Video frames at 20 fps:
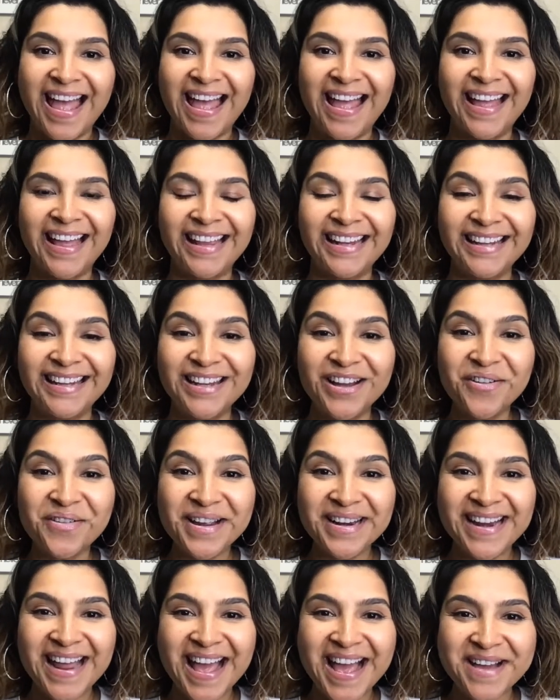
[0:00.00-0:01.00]
Hello
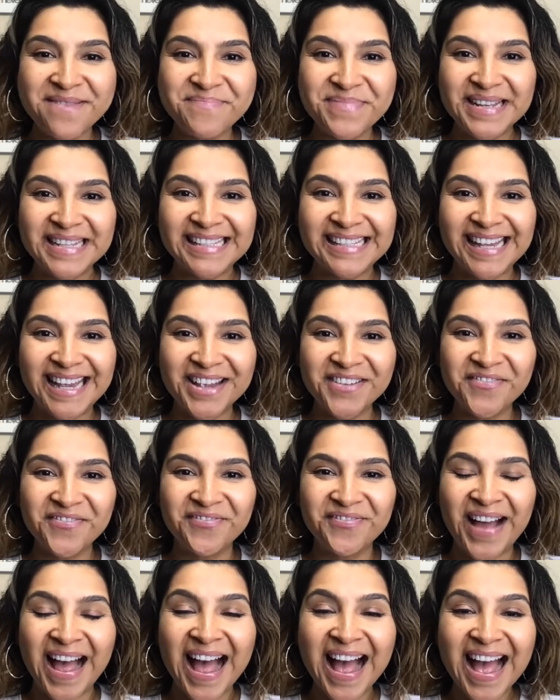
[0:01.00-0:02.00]
and happy day
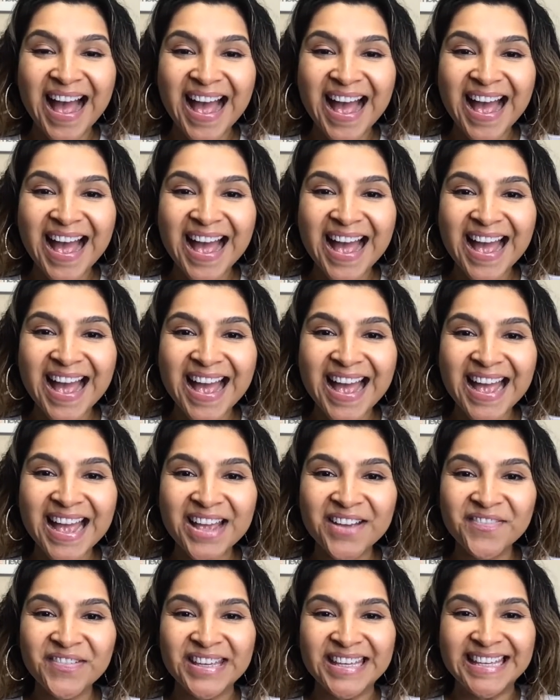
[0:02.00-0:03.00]

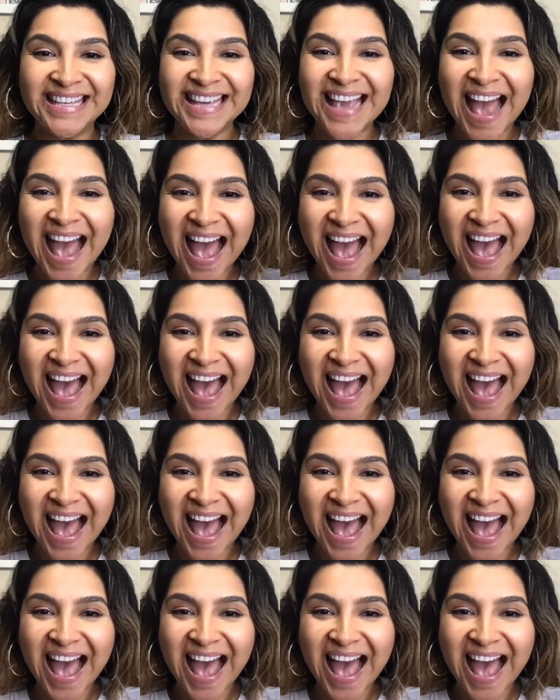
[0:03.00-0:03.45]
five. Yes,